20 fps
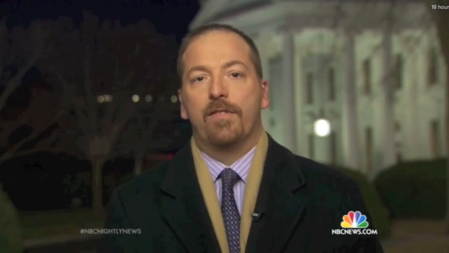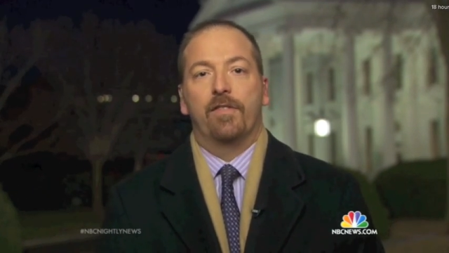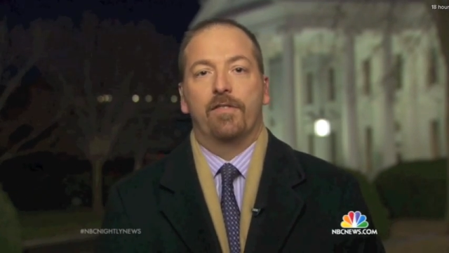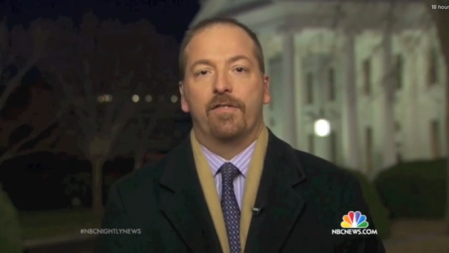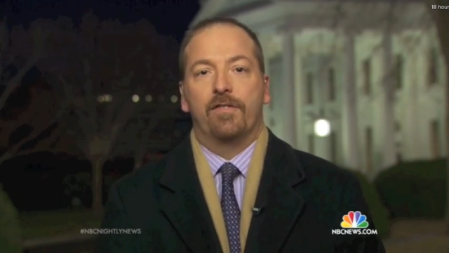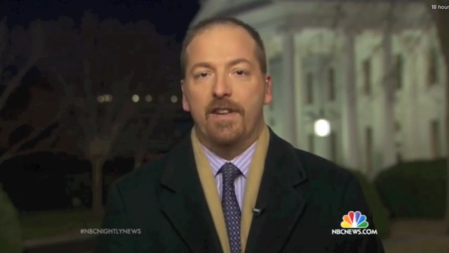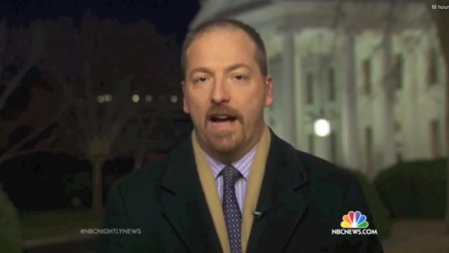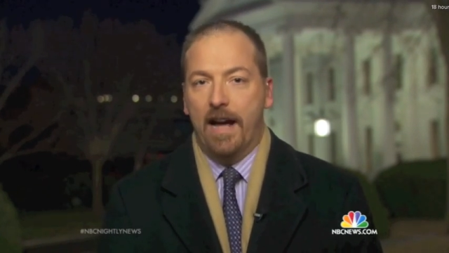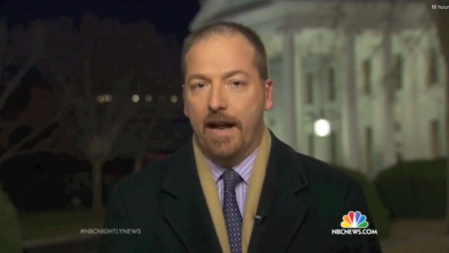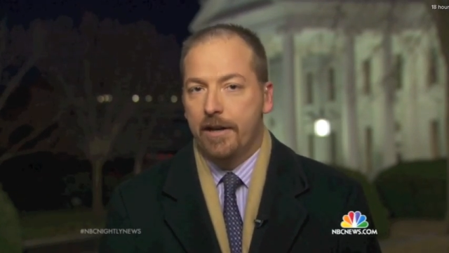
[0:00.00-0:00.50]

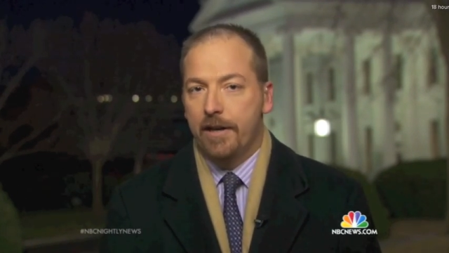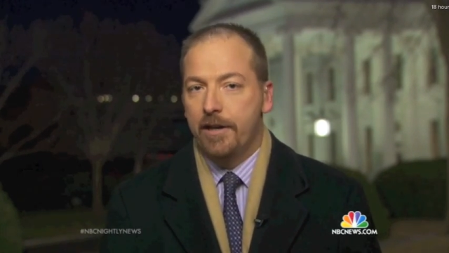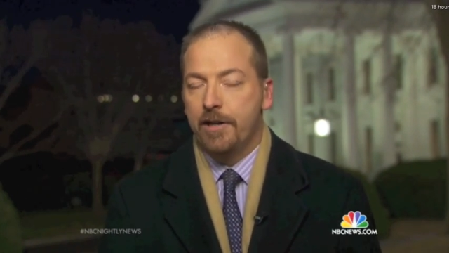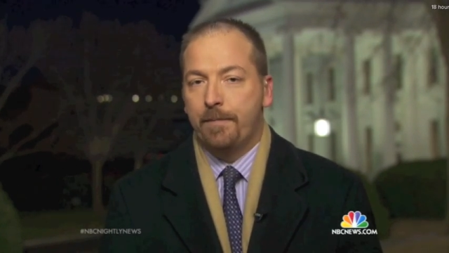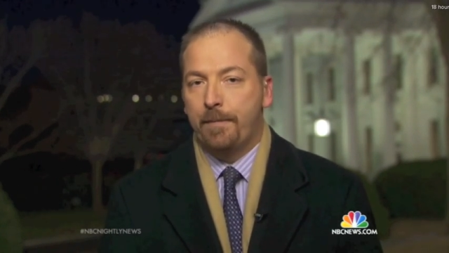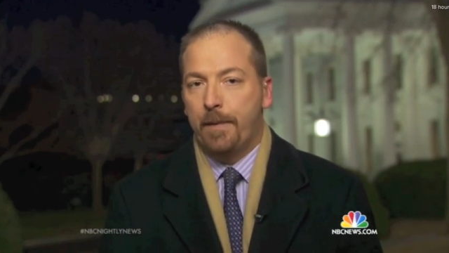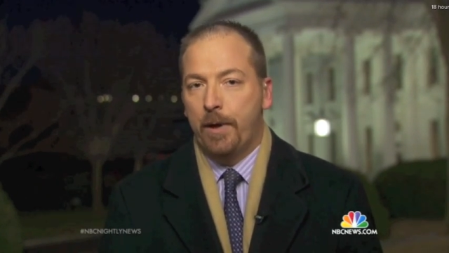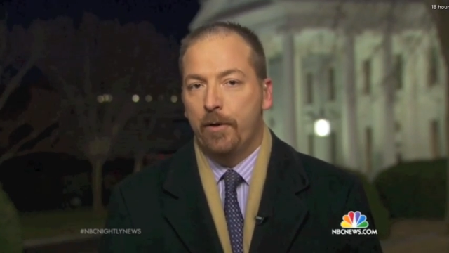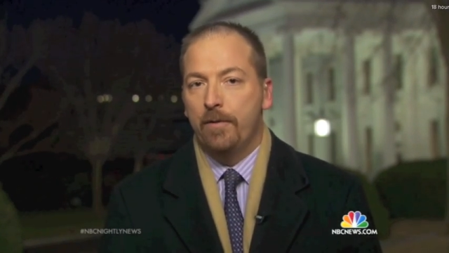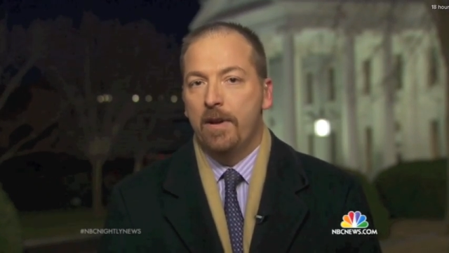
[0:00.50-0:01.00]
this is not a
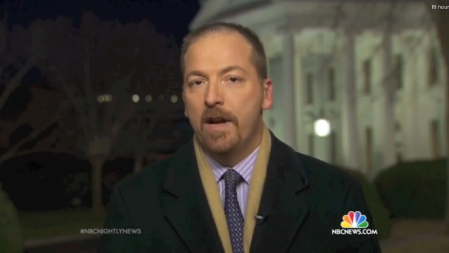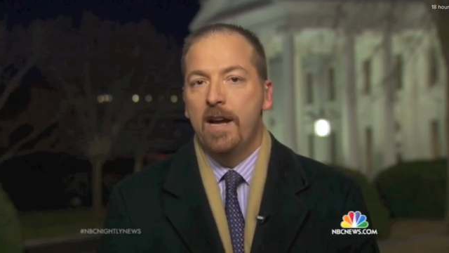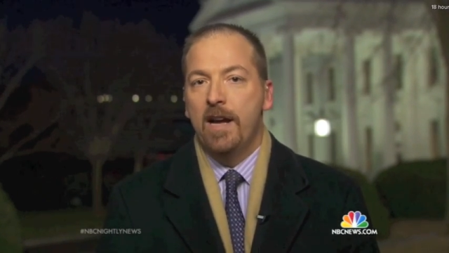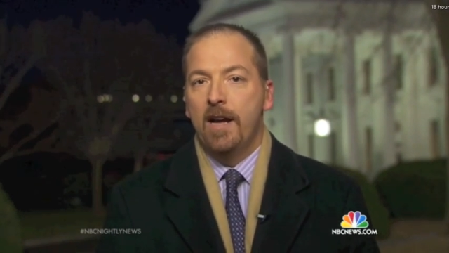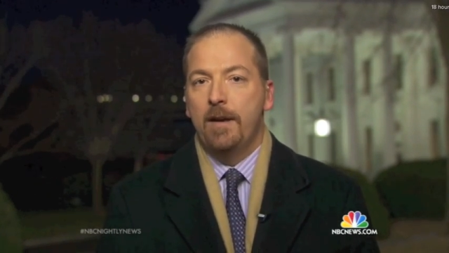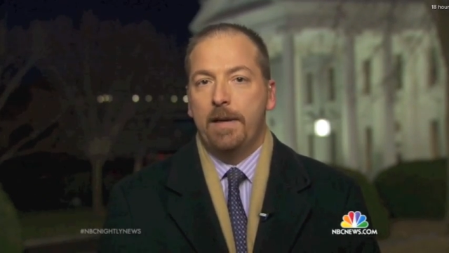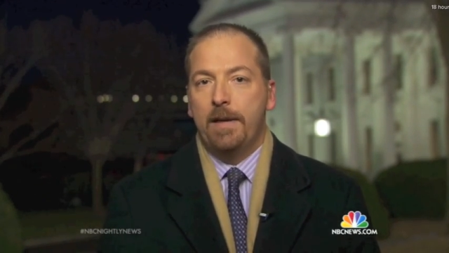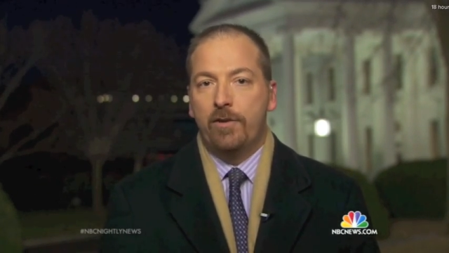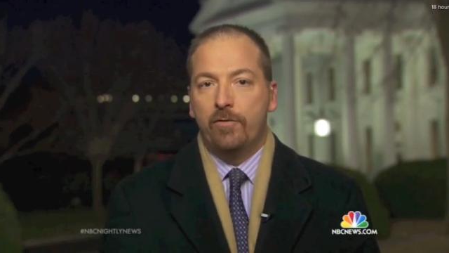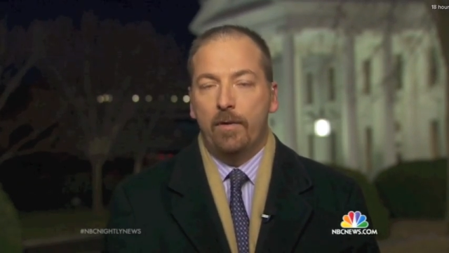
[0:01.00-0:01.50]
dispute
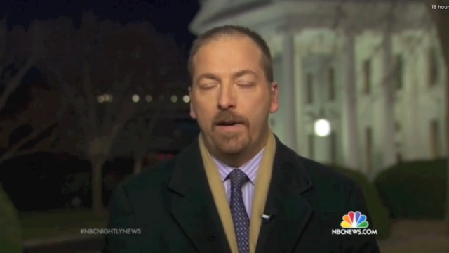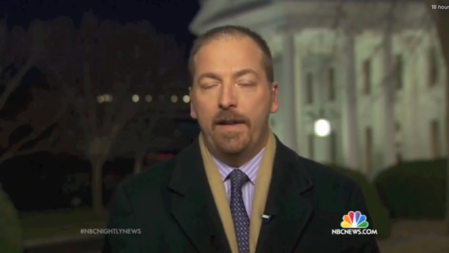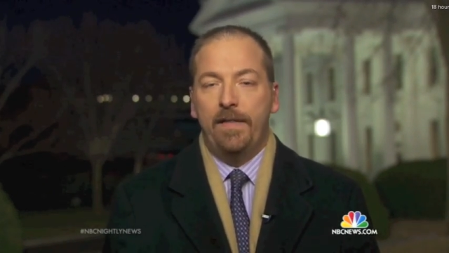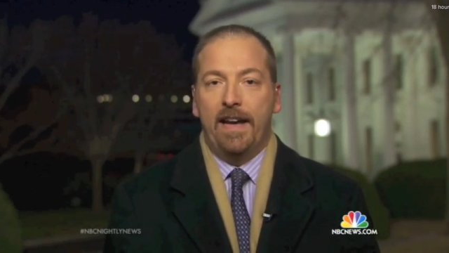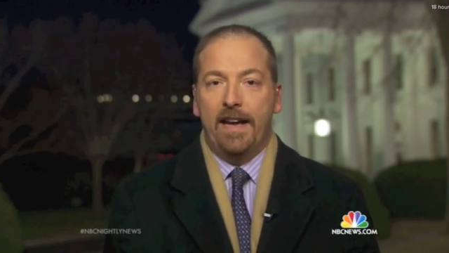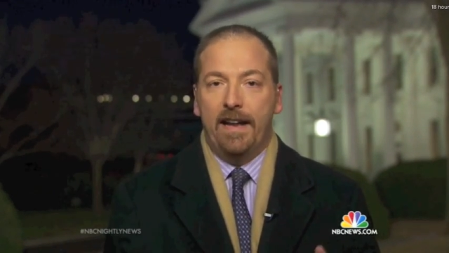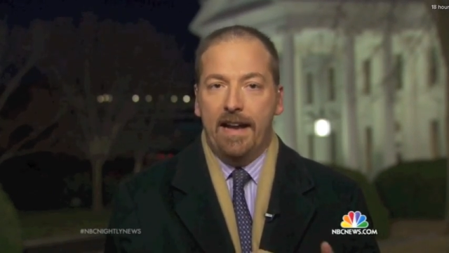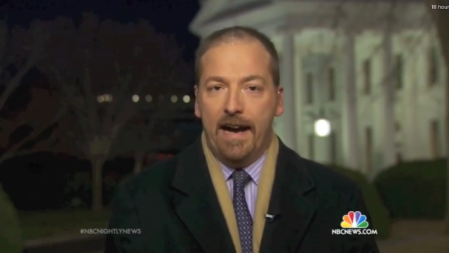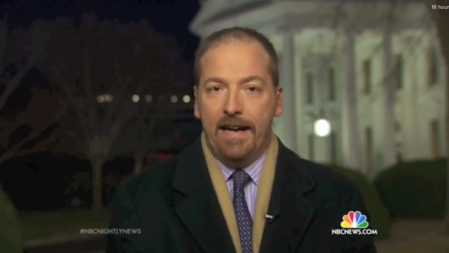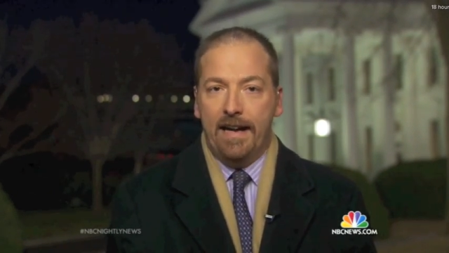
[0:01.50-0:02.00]

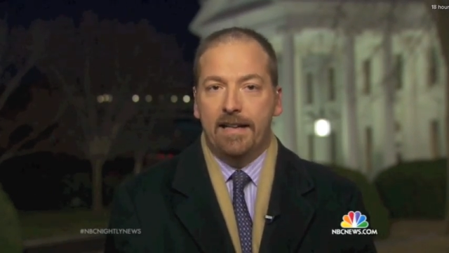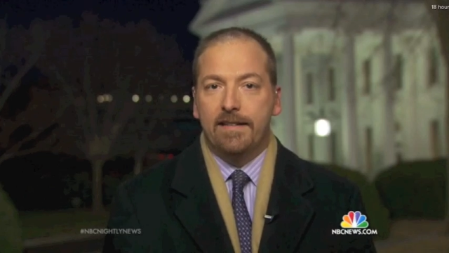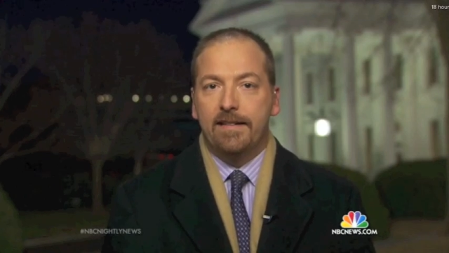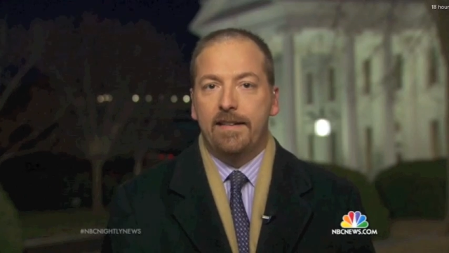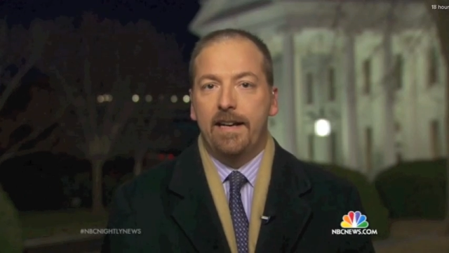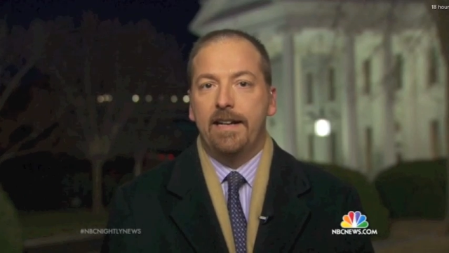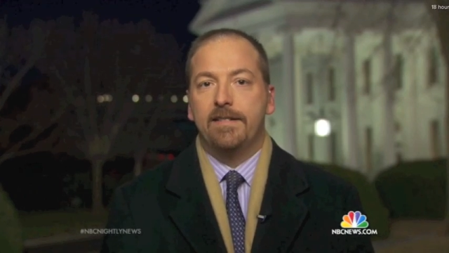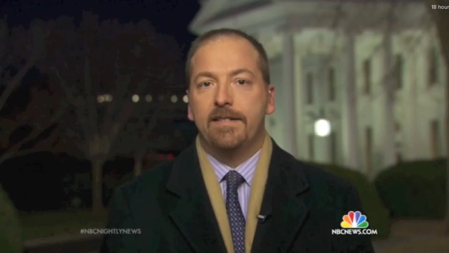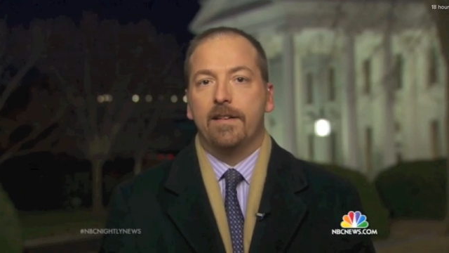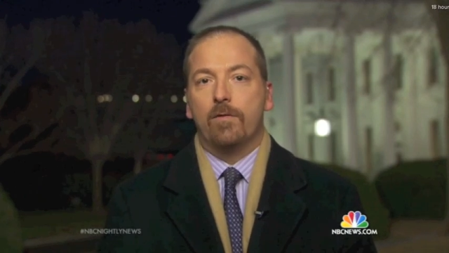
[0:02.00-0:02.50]
between the
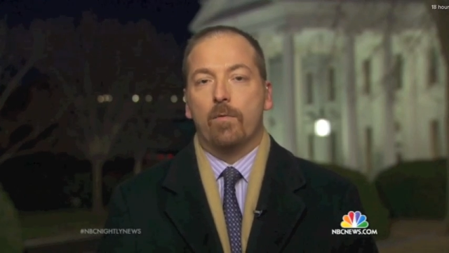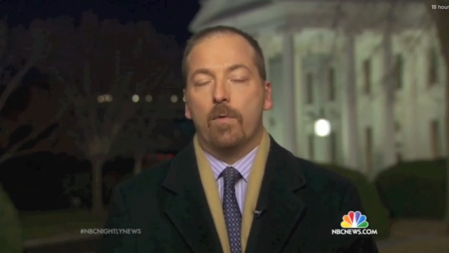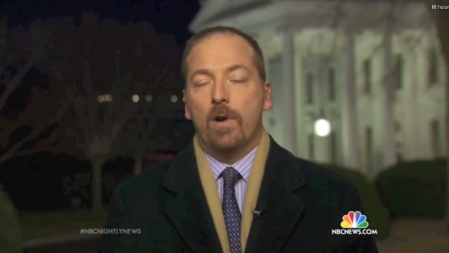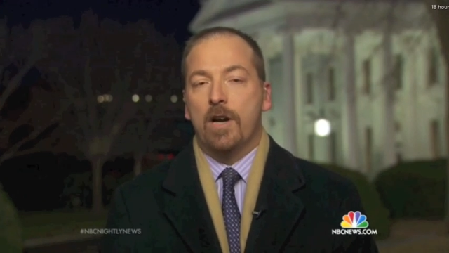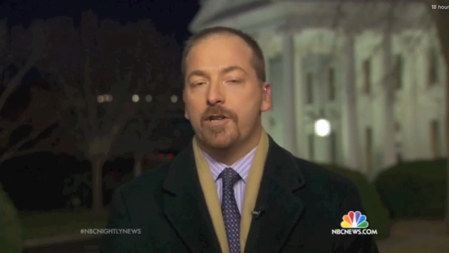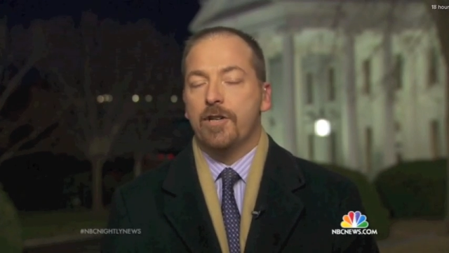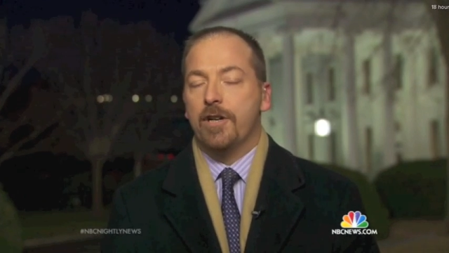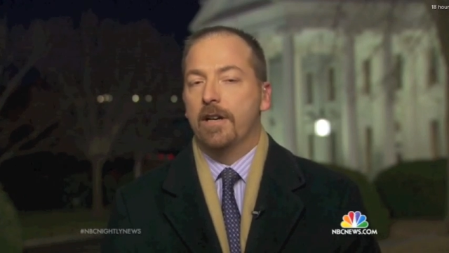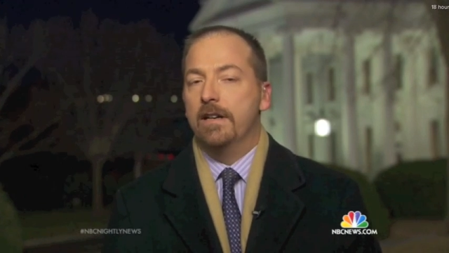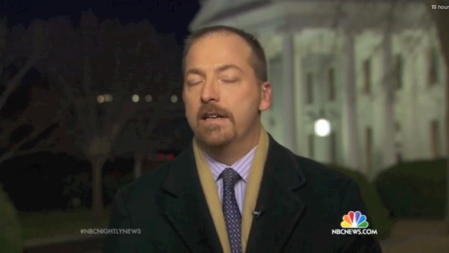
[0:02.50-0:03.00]
United States and
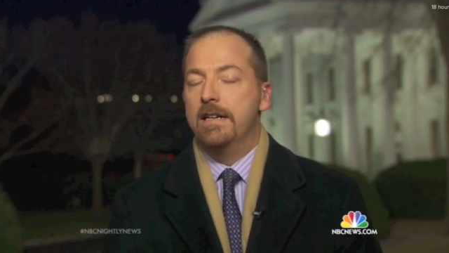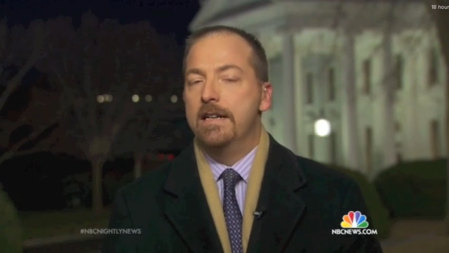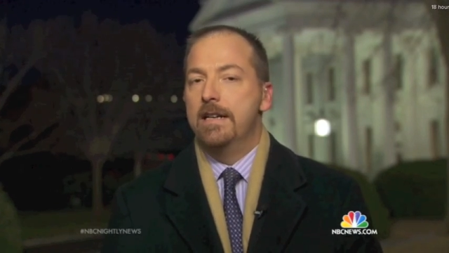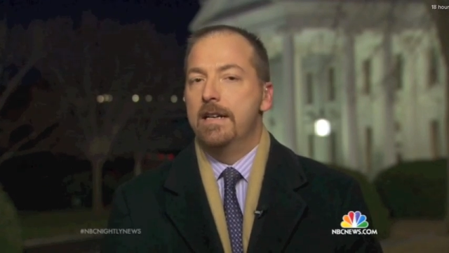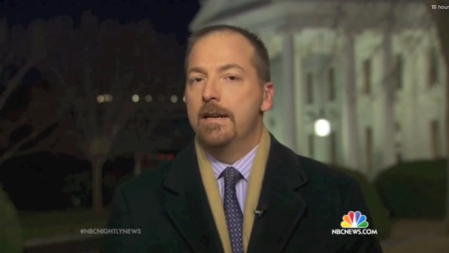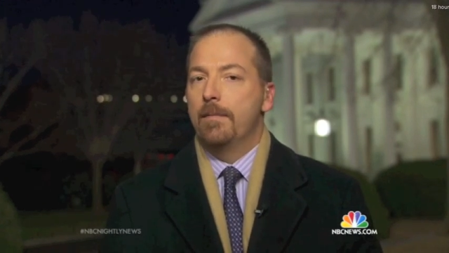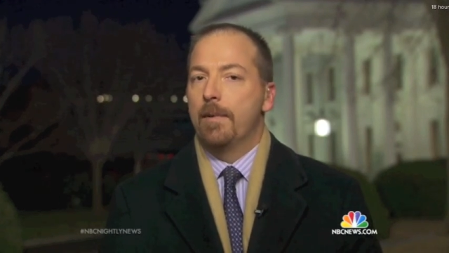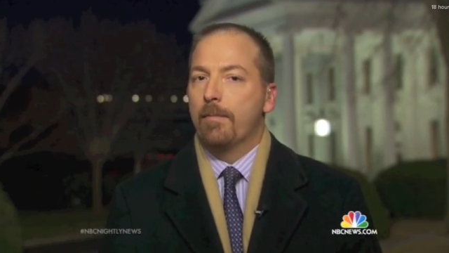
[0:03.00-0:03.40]
Russia,